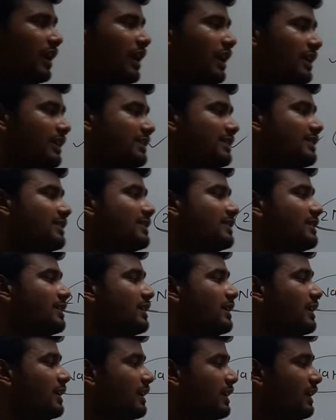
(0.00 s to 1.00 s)
us
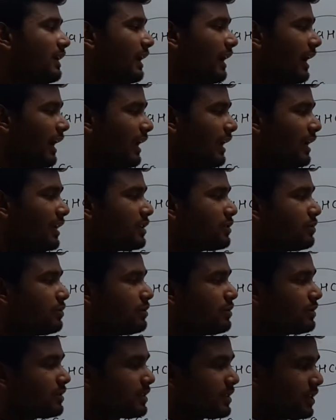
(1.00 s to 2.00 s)

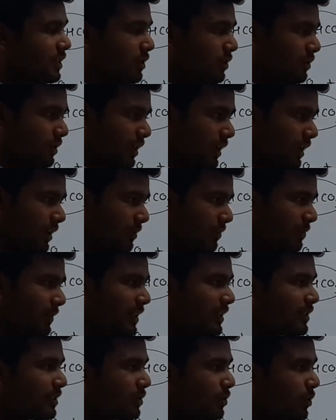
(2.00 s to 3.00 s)
Na2CO3,
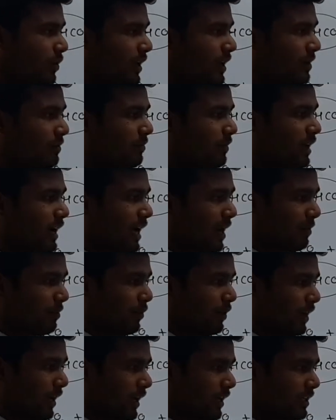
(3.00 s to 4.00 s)
means sodium
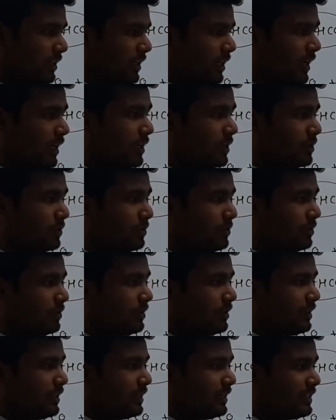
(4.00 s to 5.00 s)
carbonate, into
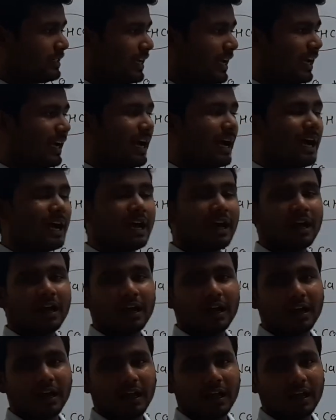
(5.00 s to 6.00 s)
deca,
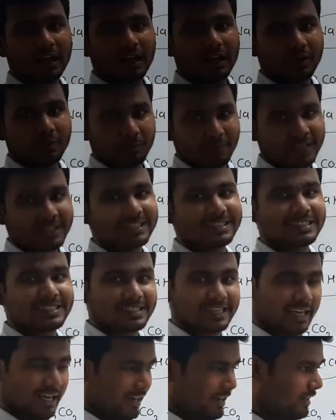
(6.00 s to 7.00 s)
means
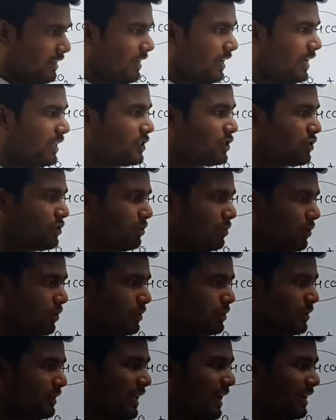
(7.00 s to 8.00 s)

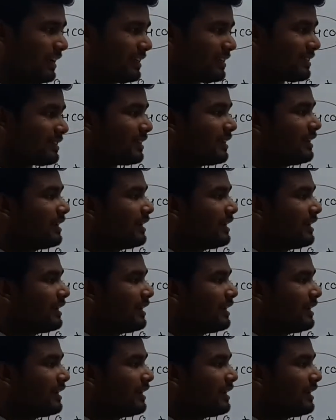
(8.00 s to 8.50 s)
10H2O, so that is